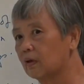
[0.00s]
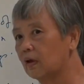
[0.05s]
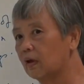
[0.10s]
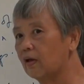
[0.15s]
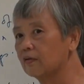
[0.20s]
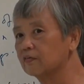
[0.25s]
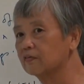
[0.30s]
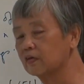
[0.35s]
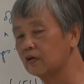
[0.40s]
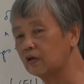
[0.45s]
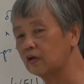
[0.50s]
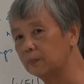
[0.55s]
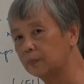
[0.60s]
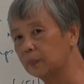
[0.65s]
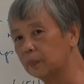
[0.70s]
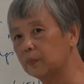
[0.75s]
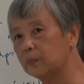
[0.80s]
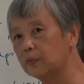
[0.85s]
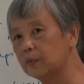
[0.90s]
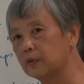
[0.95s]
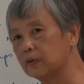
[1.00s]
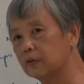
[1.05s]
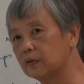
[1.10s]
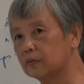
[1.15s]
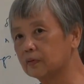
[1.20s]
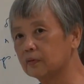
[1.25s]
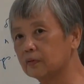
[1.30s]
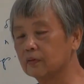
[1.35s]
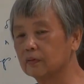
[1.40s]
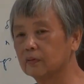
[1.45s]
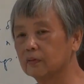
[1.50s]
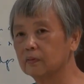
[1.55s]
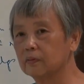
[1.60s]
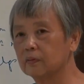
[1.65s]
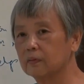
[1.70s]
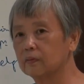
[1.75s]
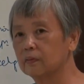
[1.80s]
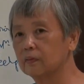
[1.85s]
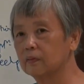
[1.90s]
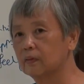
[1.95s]
as impermanent,
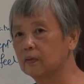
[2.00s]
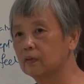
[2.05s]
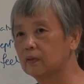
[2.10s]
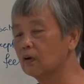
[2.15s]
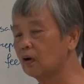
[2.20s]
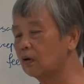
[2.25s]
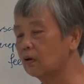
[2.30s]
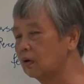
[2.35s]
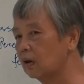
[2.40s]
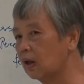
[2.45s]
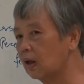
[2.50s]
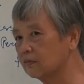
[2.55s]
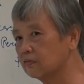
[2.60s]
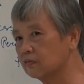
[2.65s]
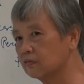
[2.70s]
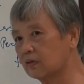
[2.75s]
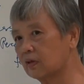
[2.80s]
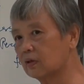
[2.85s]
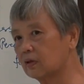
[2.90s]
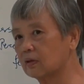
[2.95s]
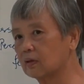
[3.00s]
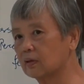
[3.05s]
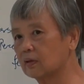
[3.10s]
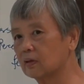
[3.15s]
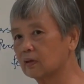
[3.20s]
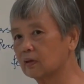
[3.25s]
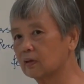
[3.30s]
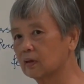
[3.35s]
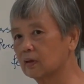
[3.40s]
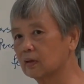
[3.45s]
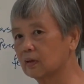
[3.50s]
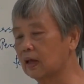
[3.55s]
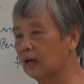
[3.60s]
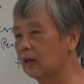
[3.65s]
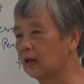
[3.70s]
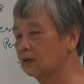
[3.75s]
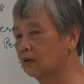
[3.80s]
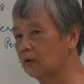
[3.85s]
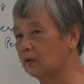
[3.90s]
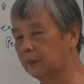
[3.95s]
non-lasting,
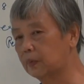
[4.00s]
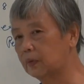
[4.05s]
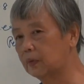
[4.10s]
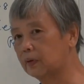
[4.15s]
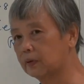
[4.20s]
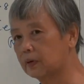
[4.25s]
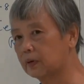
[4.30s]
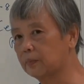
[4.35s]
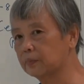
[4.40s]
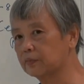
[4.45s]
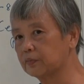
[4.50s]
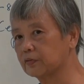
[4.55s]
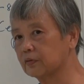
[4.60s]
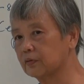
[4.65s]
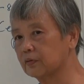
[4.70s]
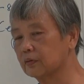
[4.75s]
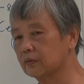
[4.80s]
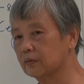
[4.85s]
cannot be grasped,